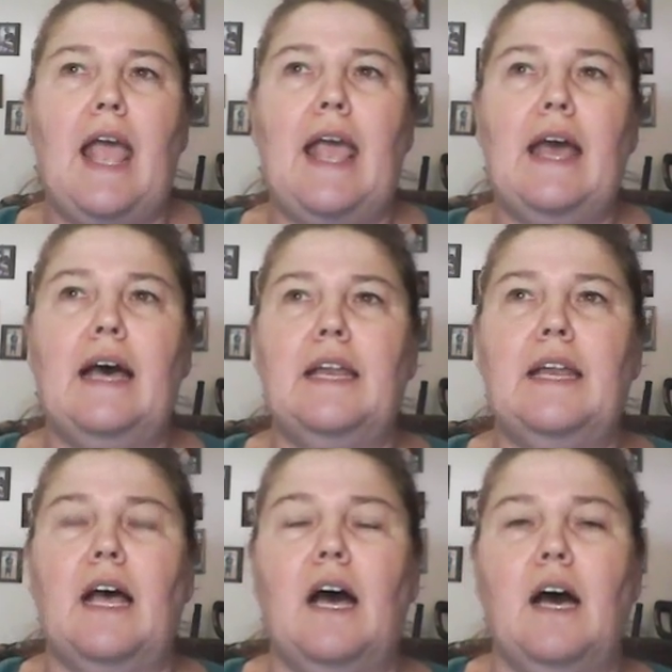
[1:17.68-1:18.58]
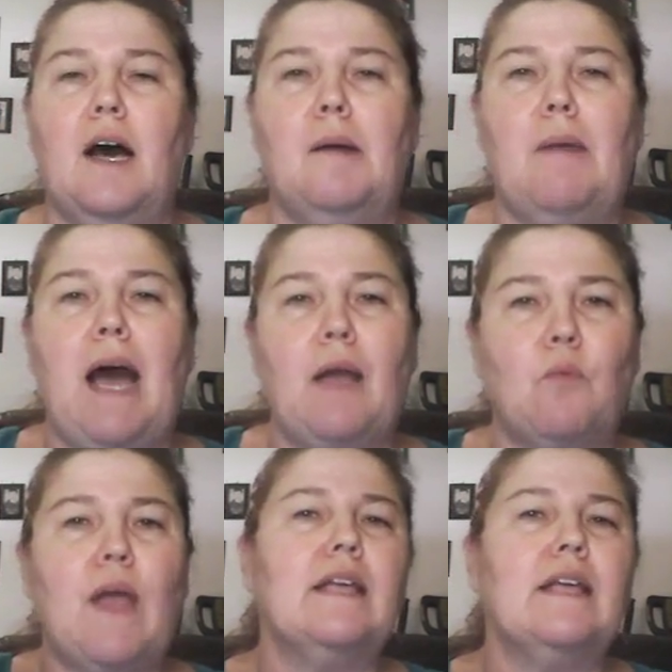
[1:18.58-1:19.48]
And I
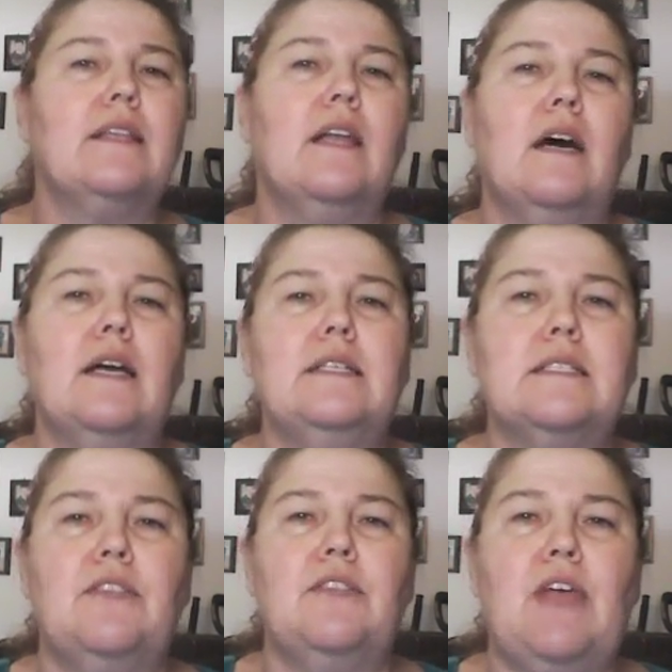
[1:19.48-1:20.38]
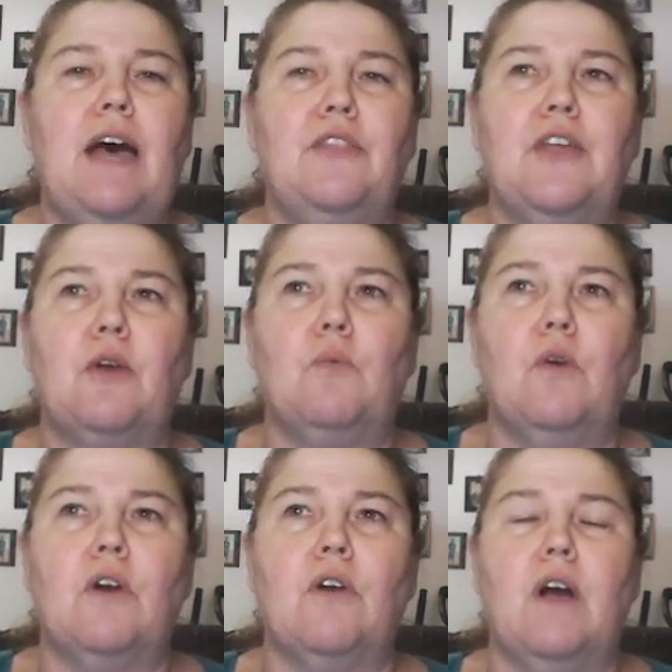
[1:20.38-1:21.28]
recognized that there
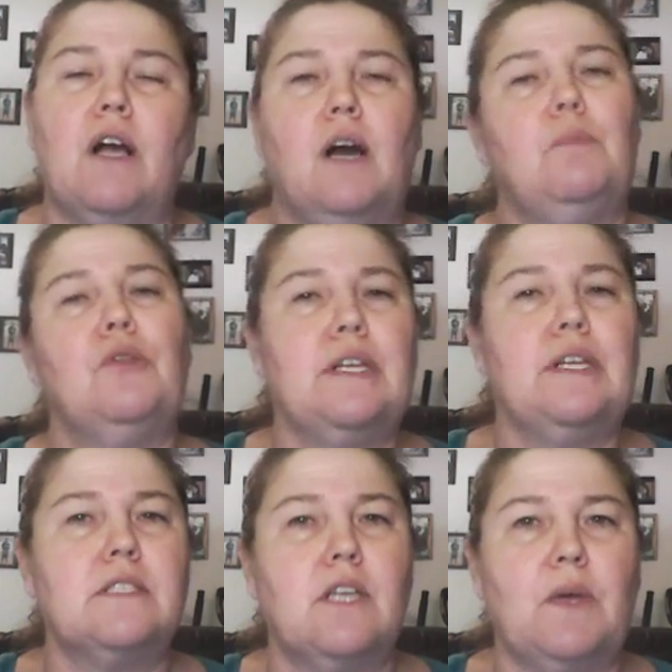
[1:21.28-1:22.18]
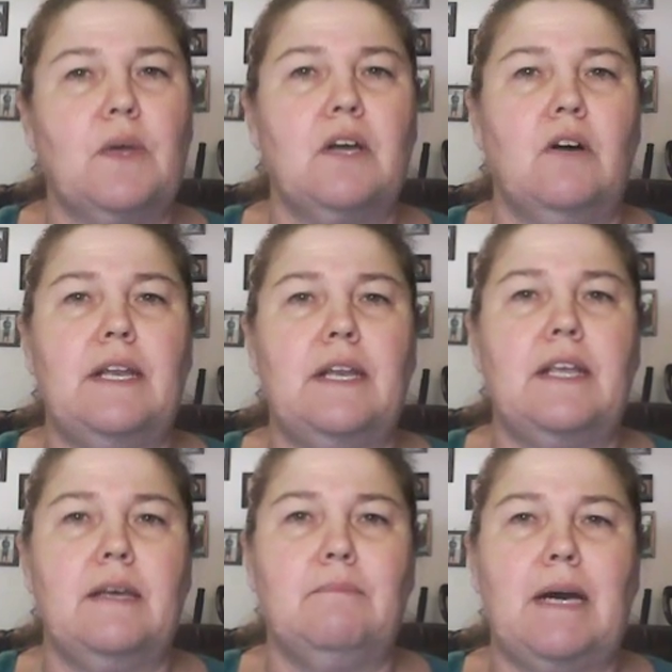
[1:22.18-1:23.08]
were a couple things going on
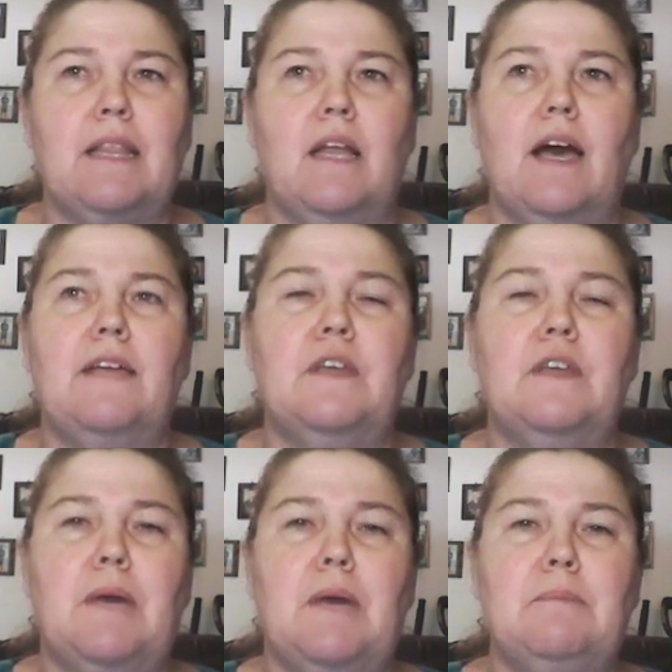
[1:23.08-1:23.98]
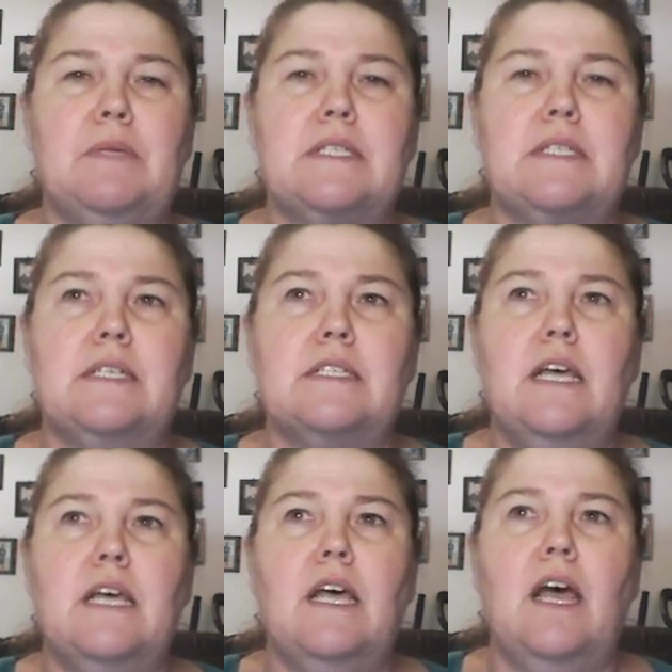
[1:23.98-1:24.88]
in my life, in my business,
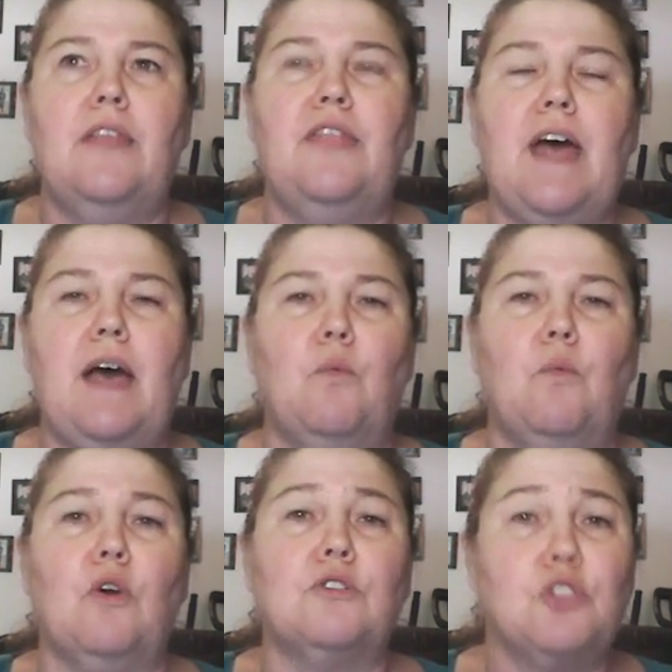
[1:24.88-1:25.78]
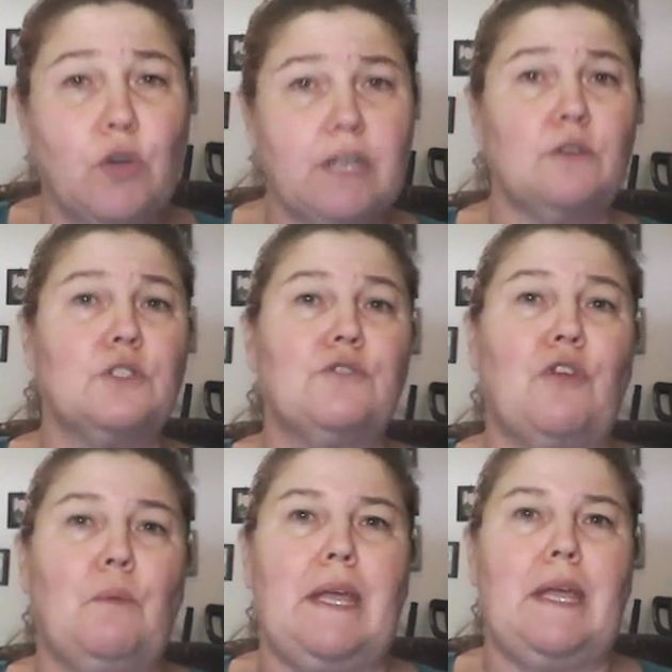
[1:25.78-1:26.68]
that were triggers
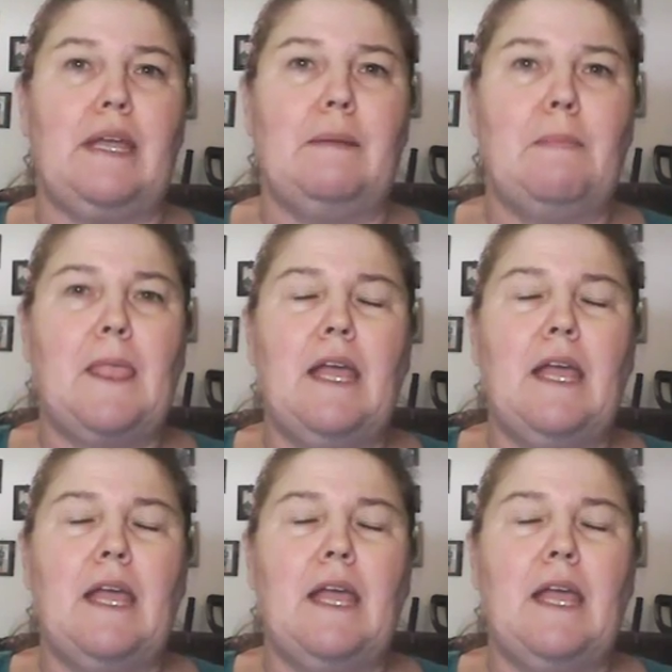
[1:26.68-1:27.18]
for me.